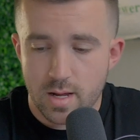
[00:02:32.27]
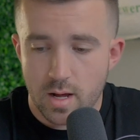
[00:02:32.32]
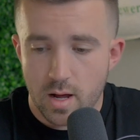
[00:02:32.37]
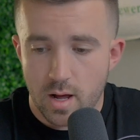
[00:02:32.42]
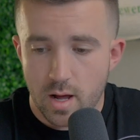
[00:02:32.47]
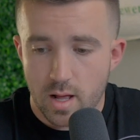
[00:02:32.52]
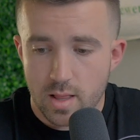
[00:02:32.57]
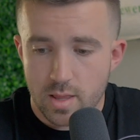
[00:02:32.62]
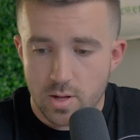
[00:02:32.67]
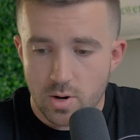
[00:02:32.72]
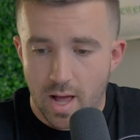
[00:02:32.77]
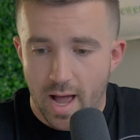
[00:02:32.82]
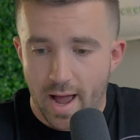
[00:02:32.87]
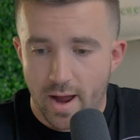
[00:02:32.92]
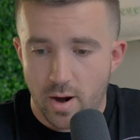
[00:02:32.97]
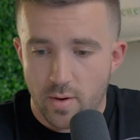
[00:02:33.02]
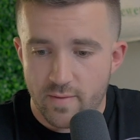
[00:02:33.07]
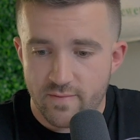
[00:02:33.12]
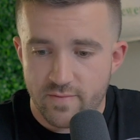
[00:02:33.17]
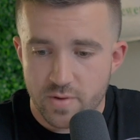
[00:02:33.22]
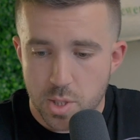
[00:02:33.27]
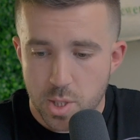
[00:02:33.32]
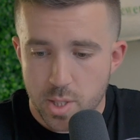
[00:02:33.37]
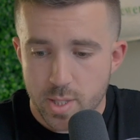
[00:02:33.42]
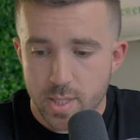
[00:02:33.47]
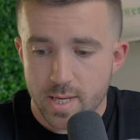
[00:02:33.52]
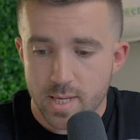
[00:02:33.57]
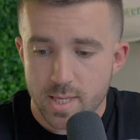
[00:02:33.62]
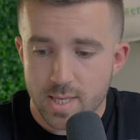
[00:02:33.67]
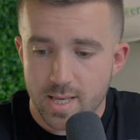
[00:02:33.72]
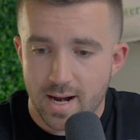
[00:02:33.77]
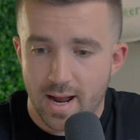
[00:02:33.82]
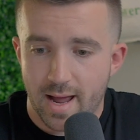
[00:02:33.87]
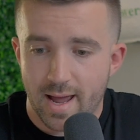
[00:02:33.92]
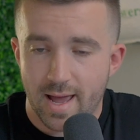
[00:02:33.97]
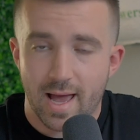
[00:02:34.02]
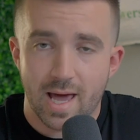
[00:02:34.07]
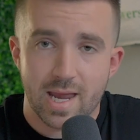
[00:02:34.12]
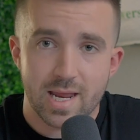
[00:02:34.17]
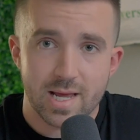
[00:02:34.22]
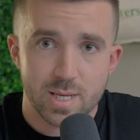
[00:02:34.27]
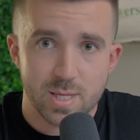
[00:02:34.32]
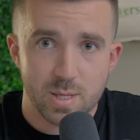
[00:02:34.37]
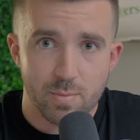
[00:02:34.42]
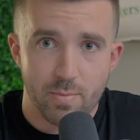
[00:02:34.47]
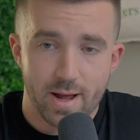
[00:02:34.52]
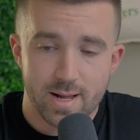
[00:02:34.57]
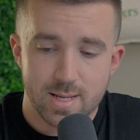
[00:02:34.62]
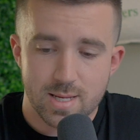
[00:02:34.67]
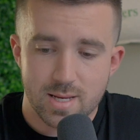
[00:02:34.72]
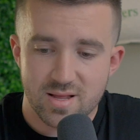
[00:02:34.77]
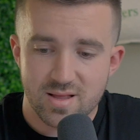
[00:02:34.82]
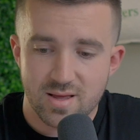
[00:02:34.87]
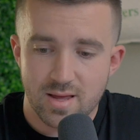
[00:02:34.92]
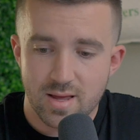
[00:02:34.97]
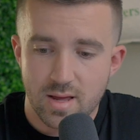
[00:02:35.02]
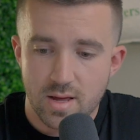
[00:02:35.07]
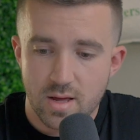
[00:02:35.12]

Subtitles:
a little higher efficiencies than I had expected